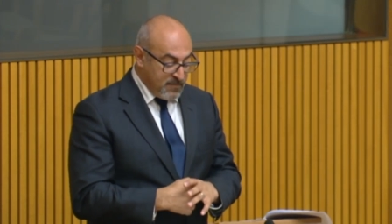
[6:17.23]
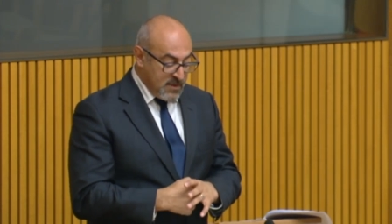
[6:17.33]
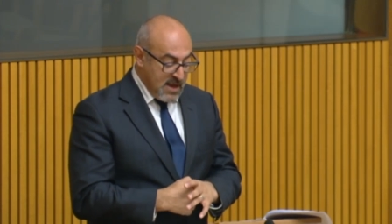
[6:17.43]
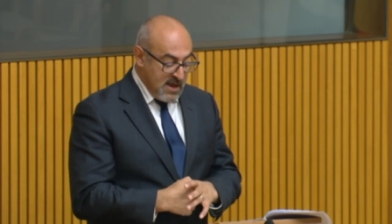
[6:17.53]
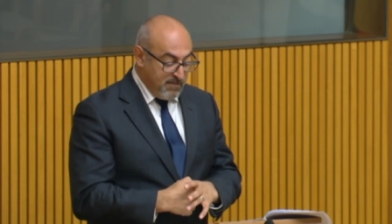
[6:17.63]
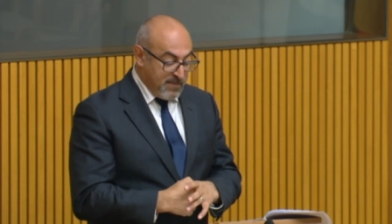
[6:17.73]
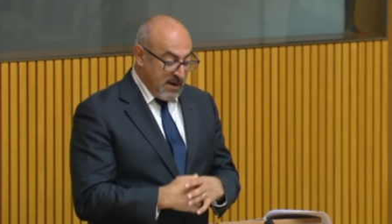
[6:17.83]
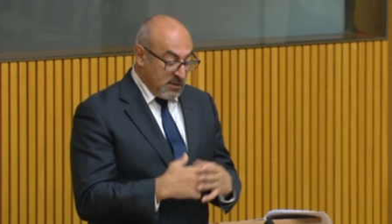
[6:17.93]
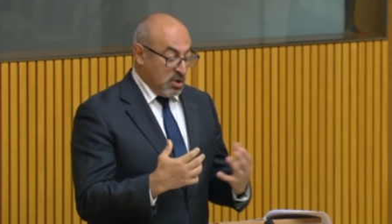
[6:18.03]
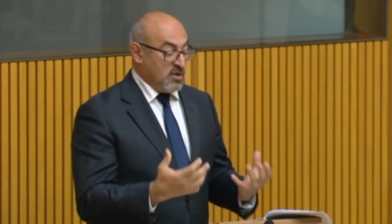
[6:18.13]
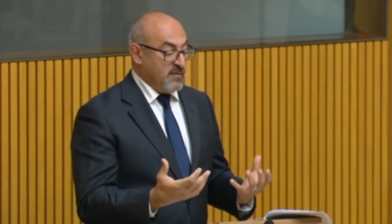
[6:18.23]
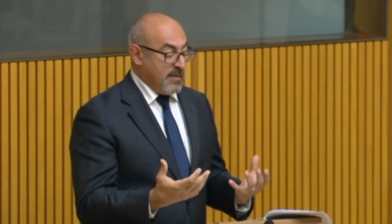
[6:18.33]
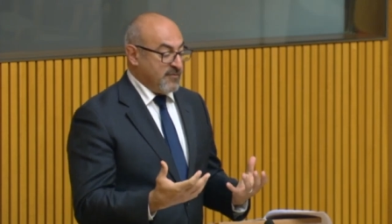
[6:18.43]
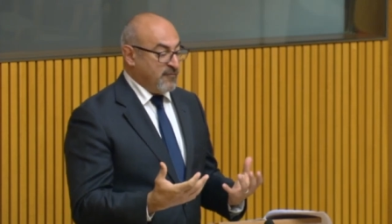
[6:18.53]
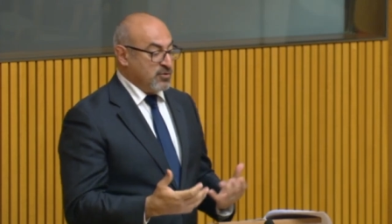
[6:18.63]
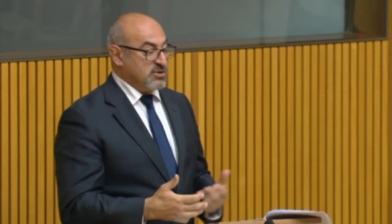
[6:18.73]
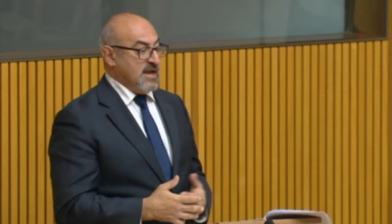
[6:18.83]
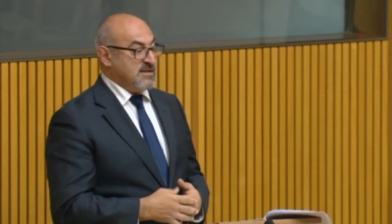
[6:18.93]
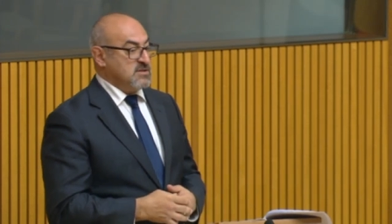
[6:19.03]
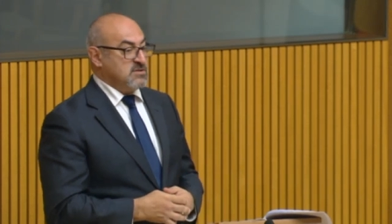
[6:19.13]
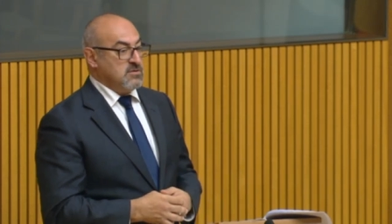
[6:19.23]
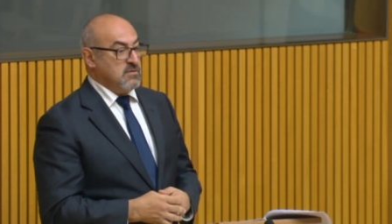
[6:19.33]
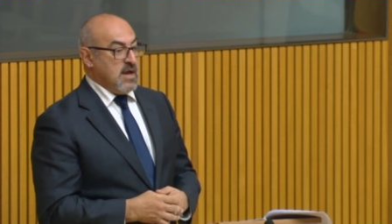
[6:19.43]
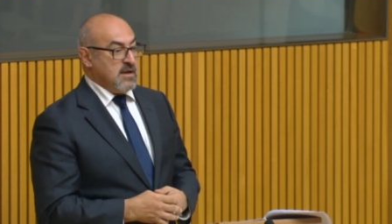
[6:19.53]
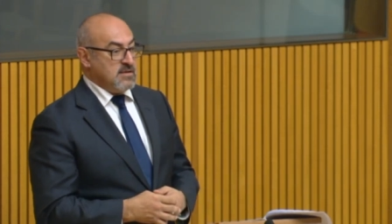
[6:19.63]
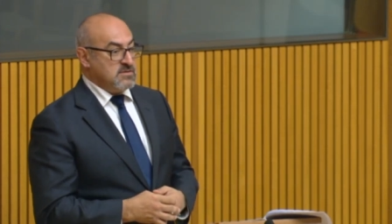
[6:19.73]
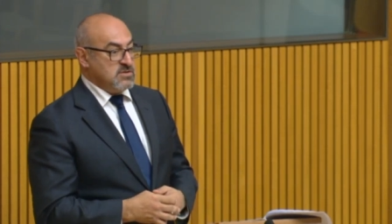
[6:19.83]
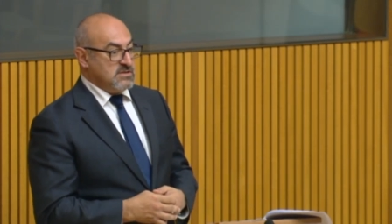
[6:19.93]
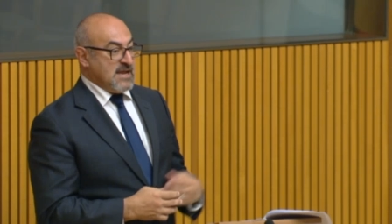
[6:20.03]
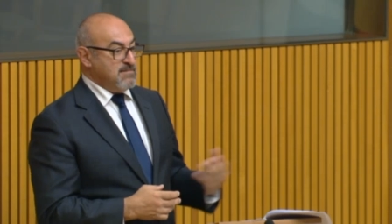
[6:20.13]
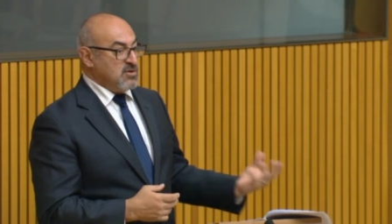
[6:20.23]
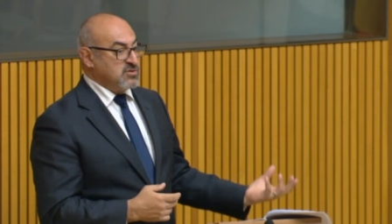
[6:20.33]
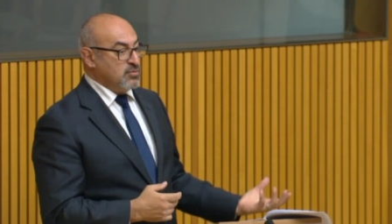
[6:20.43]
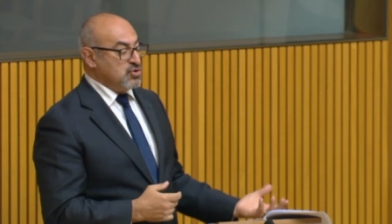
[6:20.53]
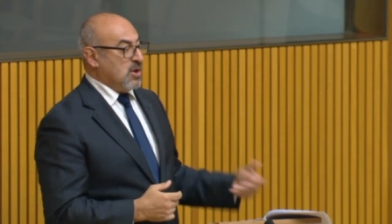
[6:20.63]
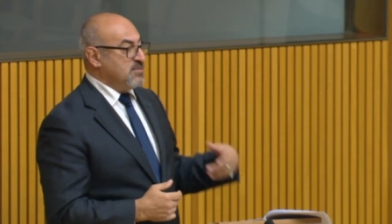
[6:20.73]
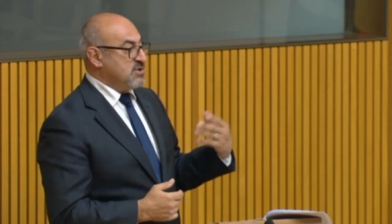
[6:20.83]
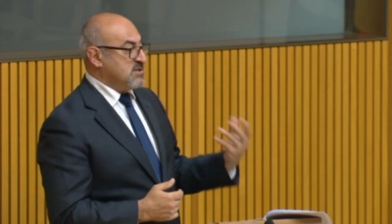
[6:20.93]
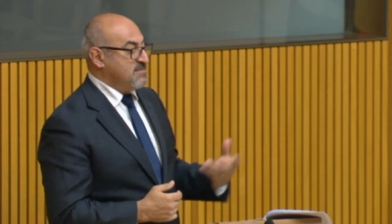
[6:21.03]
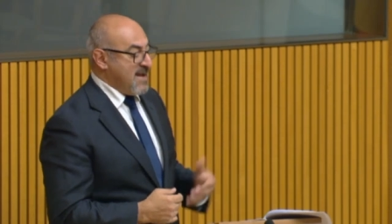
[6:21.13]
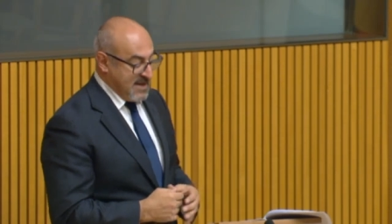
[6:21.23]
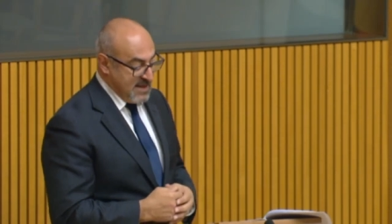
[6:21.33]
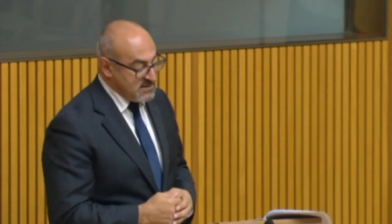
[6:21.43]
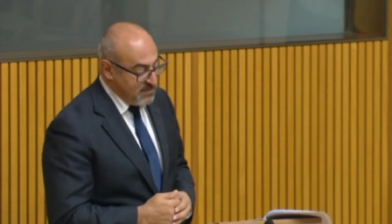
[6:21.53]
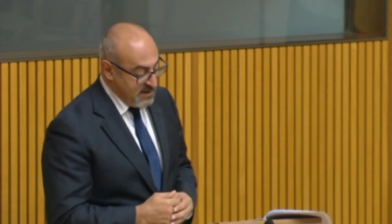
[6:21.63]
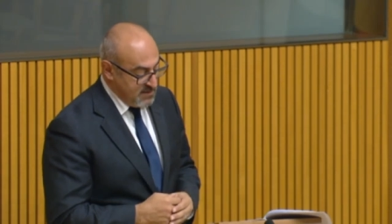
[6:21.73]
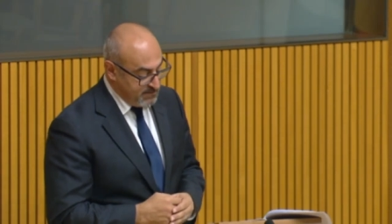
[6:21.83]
But a lot of them, unfortunately, had to take multiple jobs just to make ends meet.